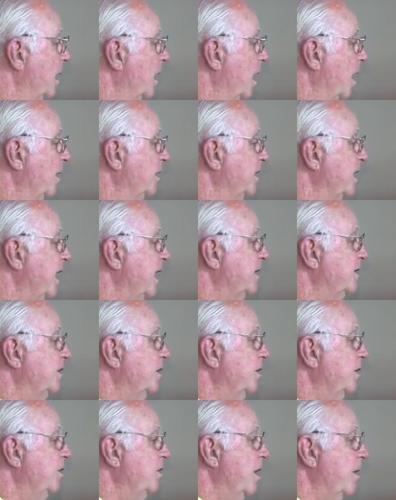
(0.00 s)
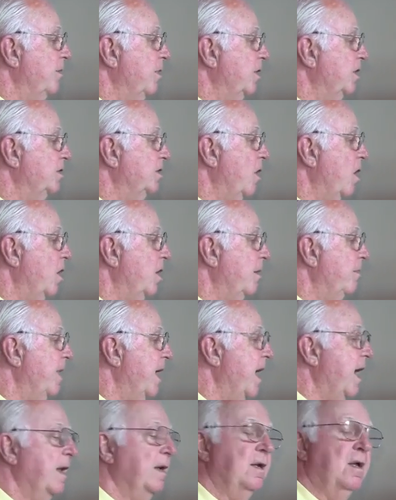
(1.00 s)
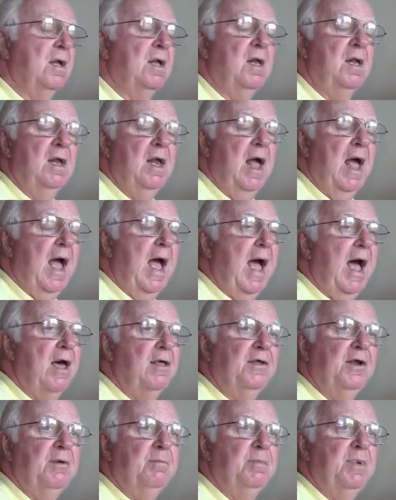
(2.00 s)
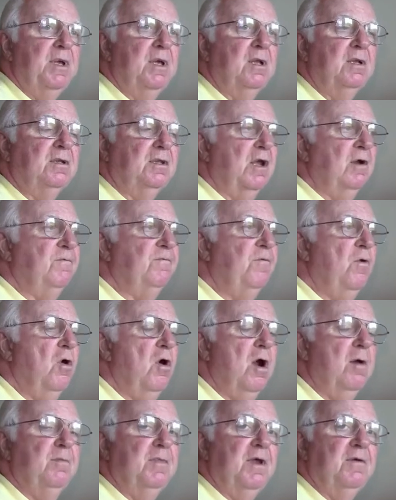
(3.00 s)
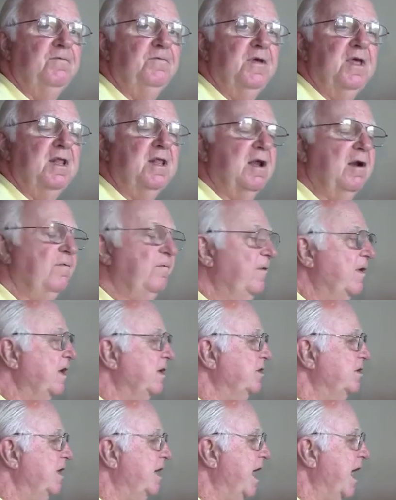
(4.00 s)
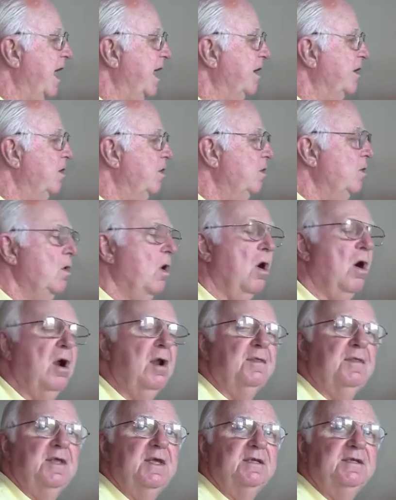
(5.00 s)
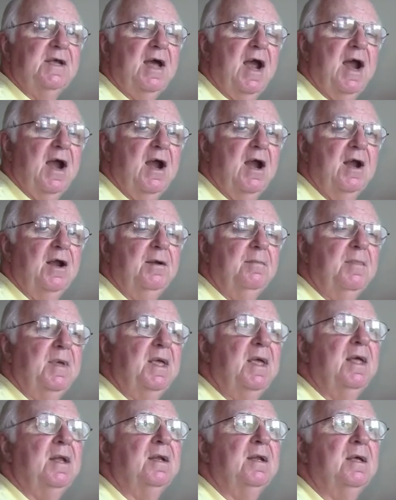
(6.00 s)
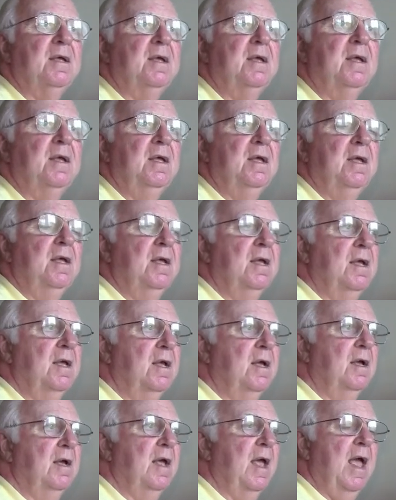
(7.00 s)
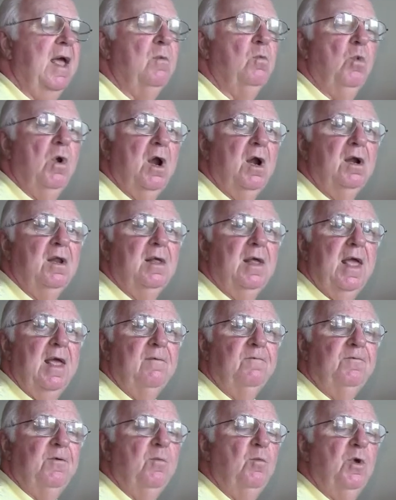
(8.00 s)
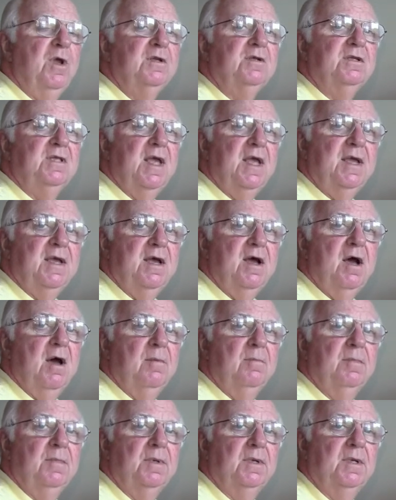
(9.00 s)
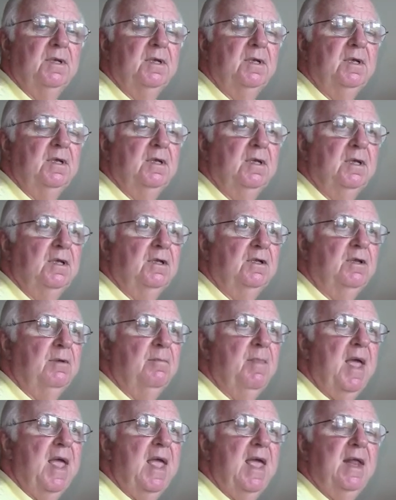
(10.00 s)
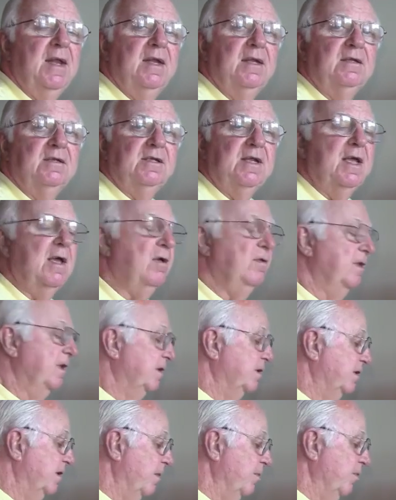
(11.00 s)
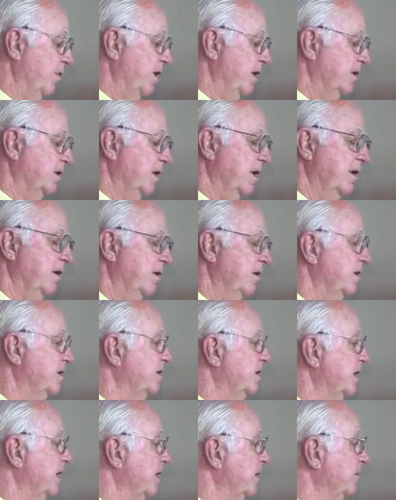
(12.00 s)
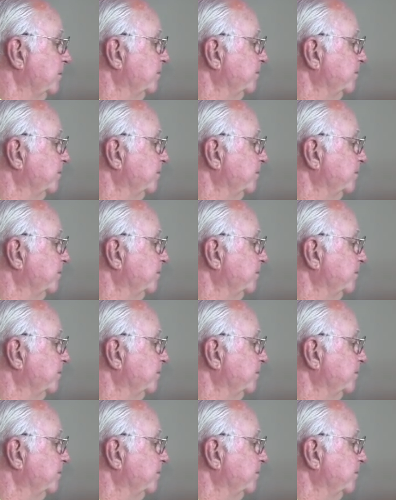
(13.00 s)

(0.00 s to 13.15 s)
On day 2, I'm going to talk about how they're built, their form, their fit, and their function, and who are these iron men, and and from whence they come to man and sail these submarines under the sea.